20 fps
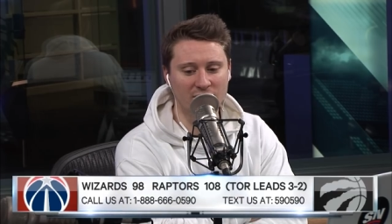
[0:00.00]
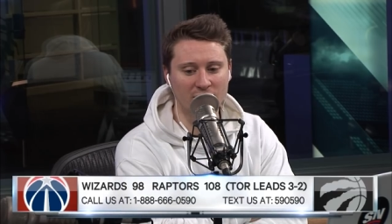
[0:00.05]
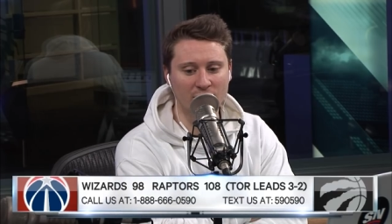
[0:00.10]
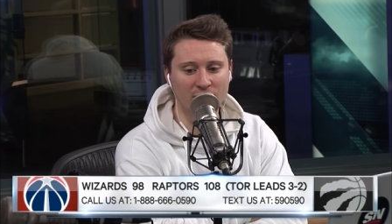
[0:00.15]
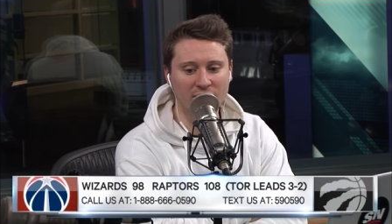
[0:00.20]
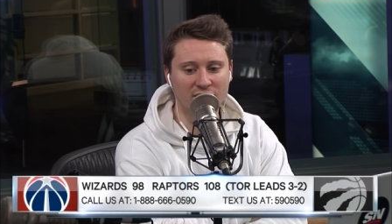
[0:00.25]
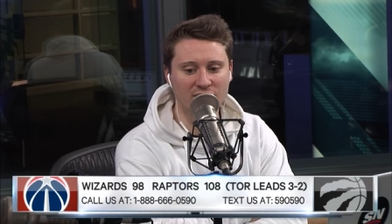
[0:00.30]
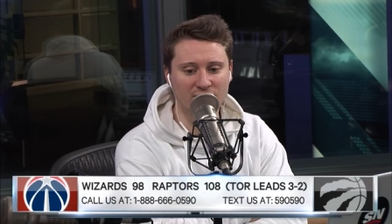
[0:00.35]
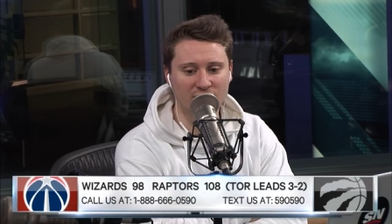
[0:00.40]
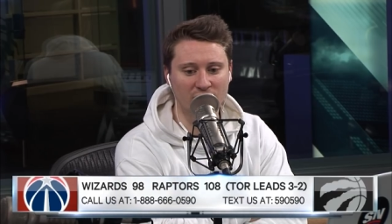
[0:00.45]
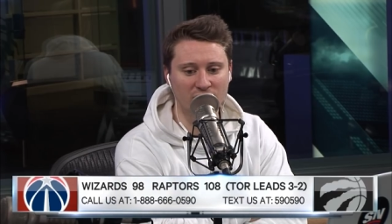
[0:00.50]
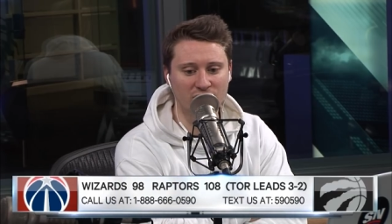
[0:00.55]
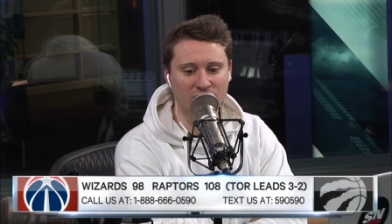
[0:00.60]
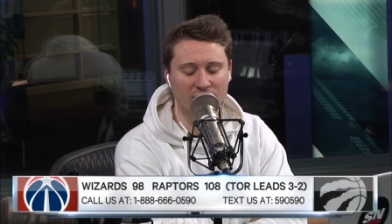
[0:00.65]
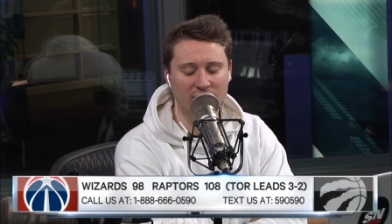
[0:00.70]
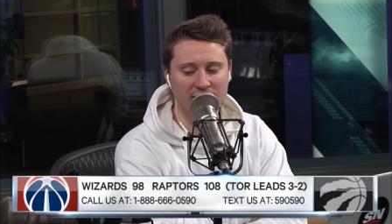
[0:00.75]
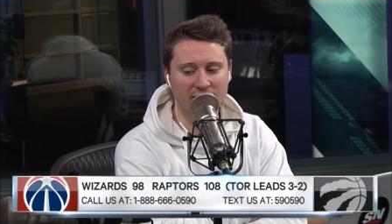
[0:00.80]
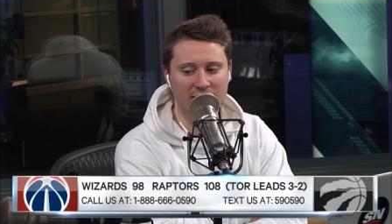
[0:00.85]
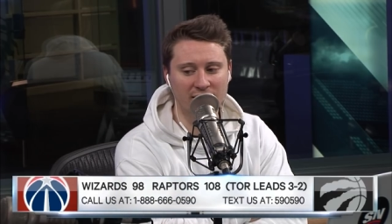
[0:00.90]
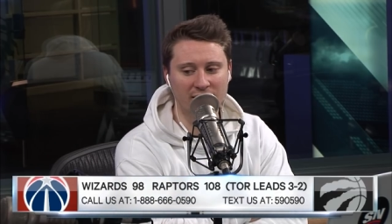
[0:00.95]
I know it gets
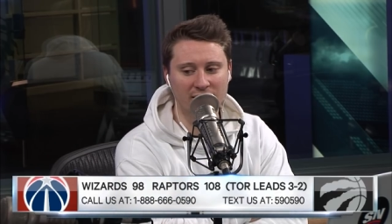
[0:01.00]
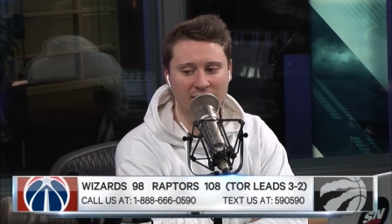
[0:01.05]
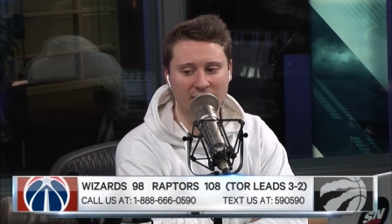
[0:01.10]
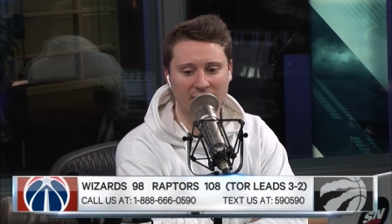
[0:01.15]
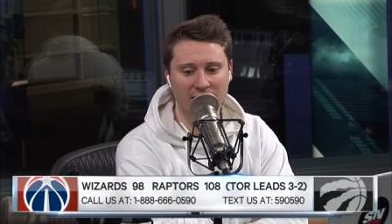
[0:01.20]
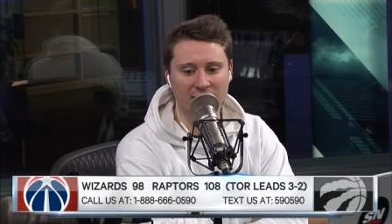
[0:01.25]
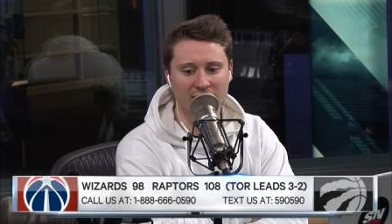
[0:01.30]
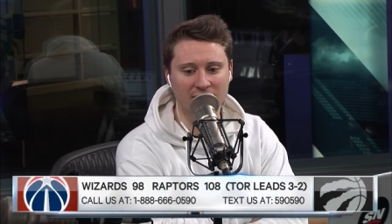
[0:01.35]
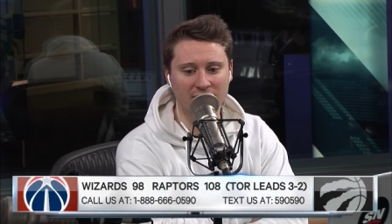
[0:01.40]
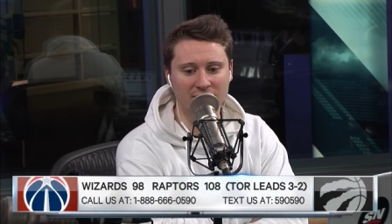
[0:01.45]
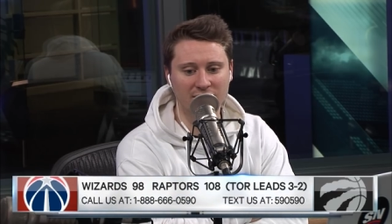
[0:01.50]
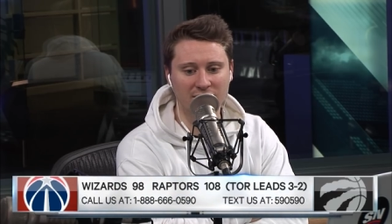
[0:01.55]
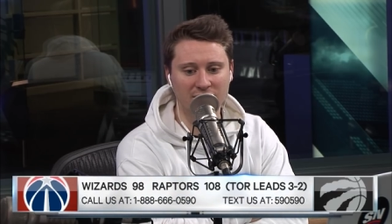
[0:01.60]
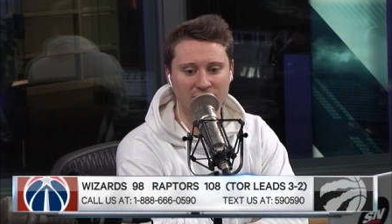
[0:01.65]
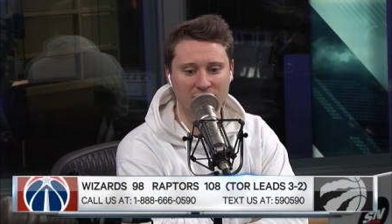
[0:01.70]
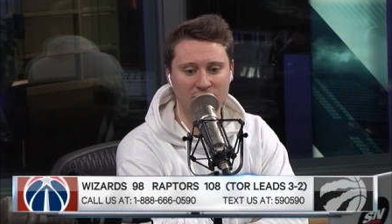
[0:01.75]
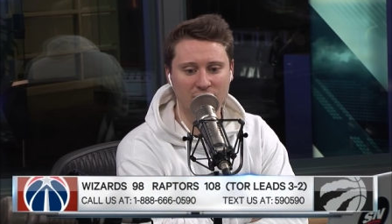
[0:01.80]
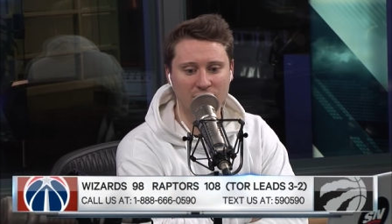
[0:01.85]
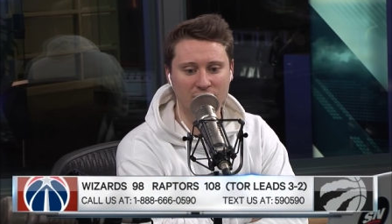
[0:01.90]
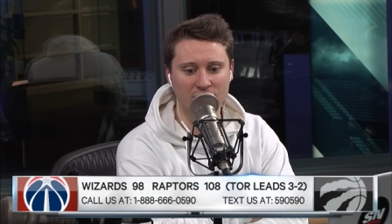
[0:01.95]
frustrating, and
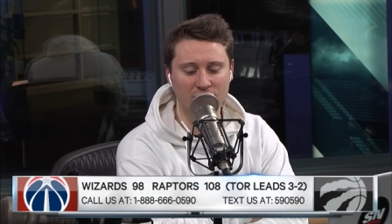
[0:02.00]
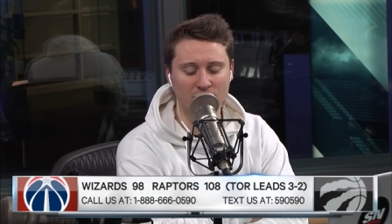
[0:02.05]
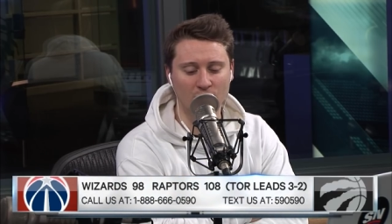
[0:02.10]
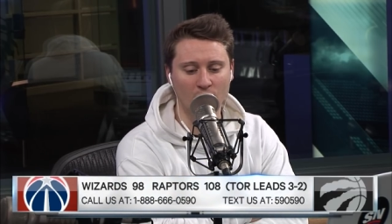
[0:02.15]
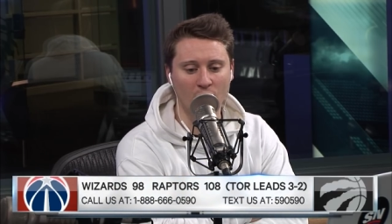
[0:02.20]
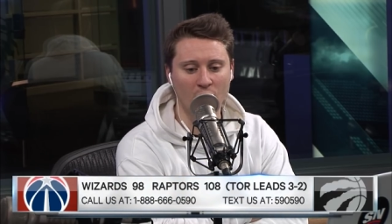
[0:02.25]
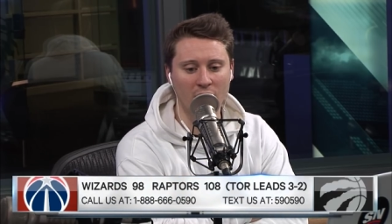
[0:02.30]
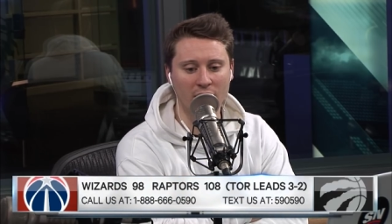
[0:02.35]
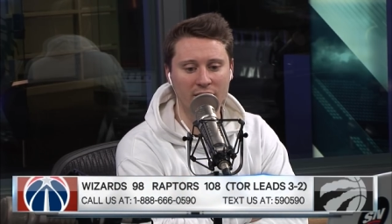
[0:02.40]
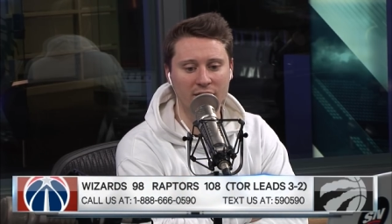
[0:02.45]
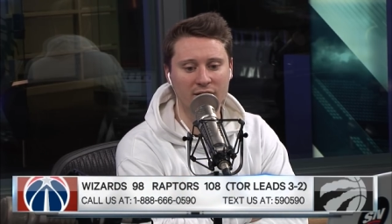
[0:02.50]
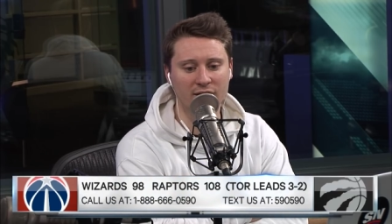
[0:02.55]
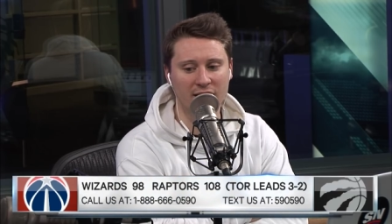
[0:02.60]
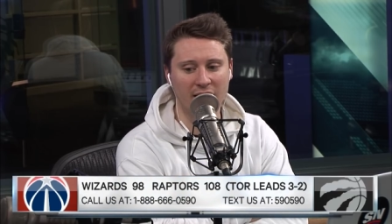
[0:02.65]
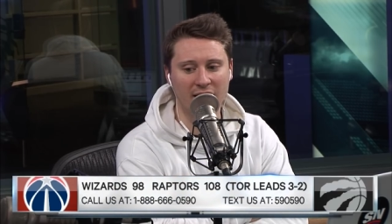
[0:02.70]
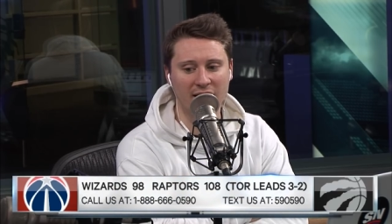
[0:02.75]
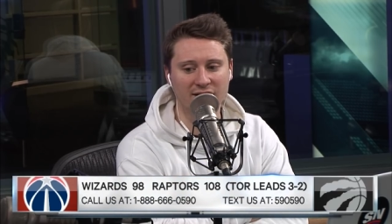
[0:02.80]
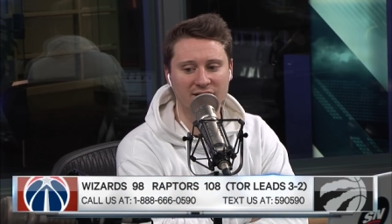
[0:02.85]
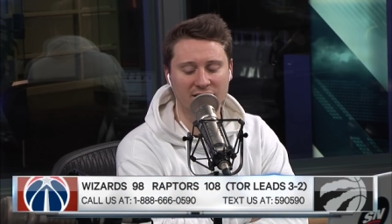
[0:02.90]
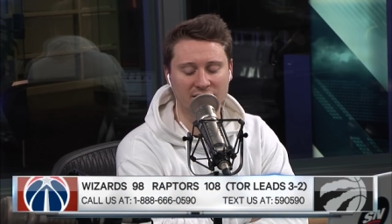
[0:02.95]
you you want
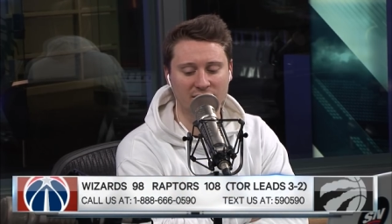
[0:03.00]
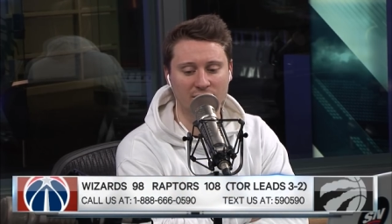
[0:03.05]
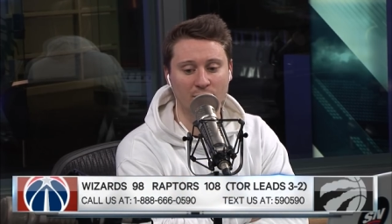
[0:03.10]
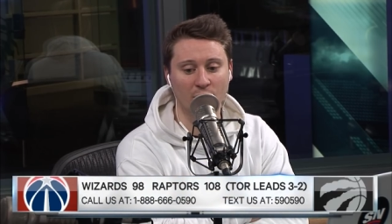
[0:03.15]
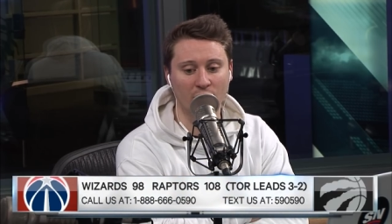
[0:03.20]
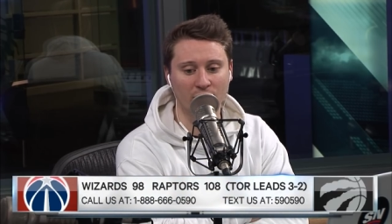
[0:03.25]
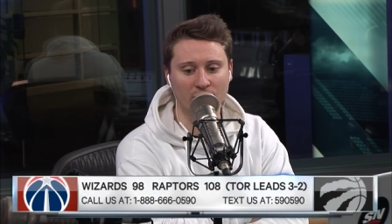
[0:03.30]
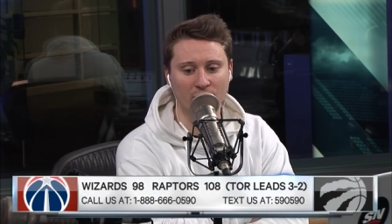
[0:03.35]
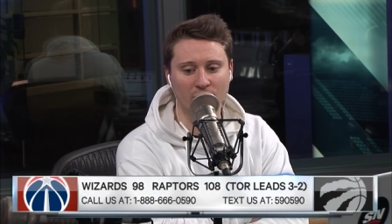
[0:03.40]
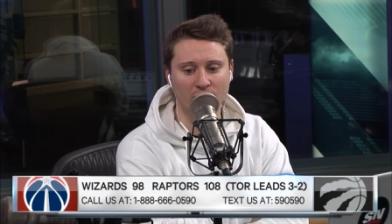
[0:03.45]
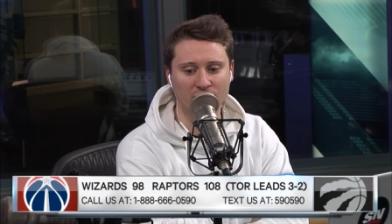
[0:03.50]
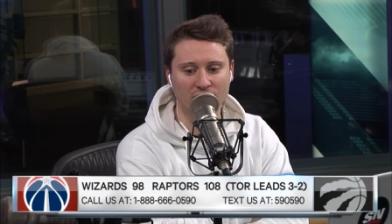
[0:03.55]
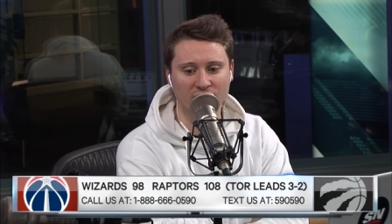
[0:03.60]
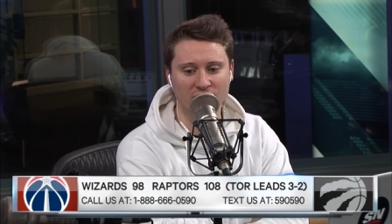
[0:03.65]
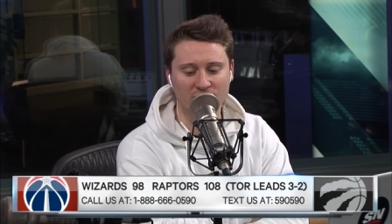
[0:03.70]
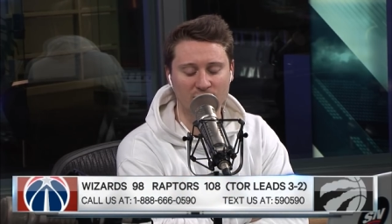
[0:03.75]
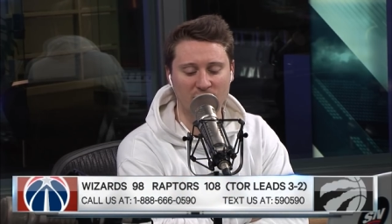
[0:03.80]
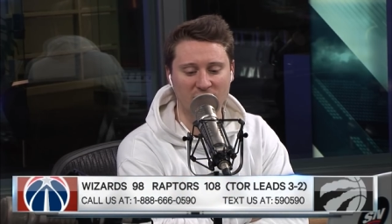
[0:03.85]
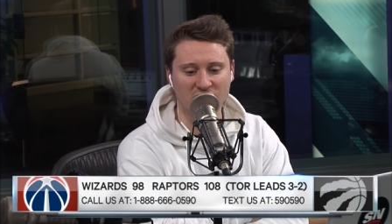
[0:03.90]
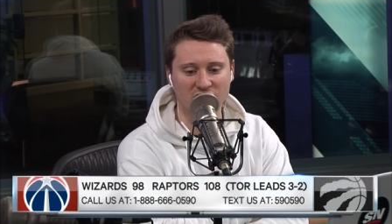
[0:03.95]
guys like Demar Derozan,
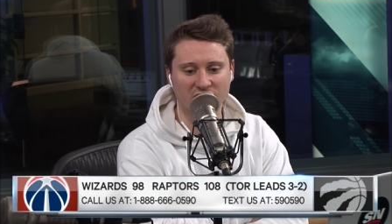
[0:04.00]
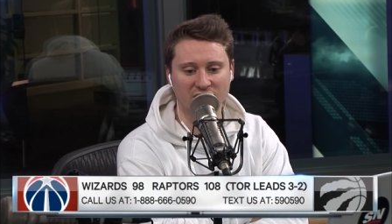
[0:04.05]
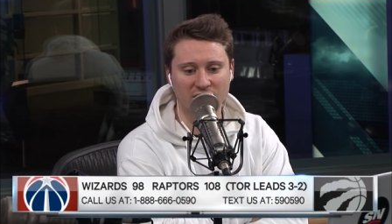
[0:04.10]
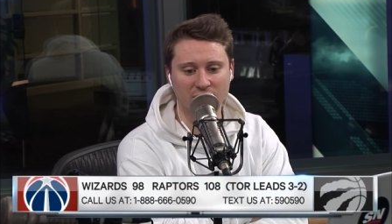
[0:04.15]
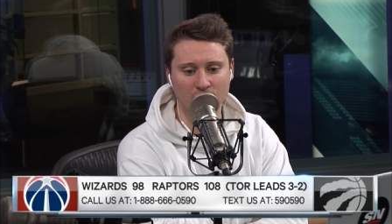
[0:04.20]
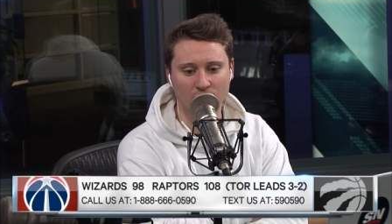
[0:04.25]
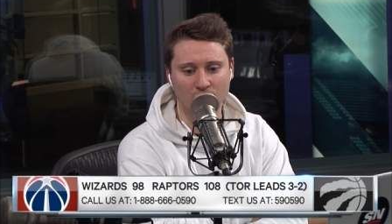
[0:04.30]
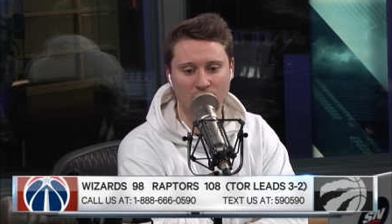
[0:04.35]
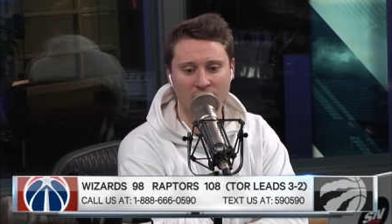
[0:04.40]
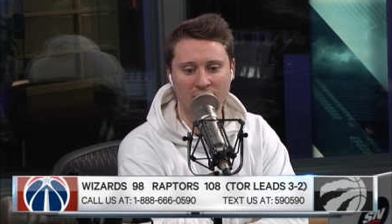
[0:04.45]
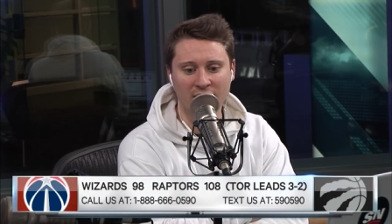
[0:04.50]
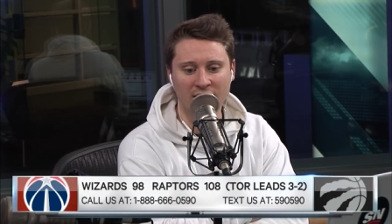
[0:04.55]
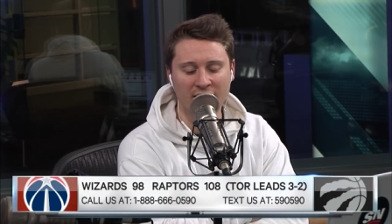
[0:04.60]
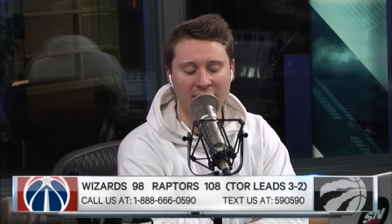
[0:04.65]
especially who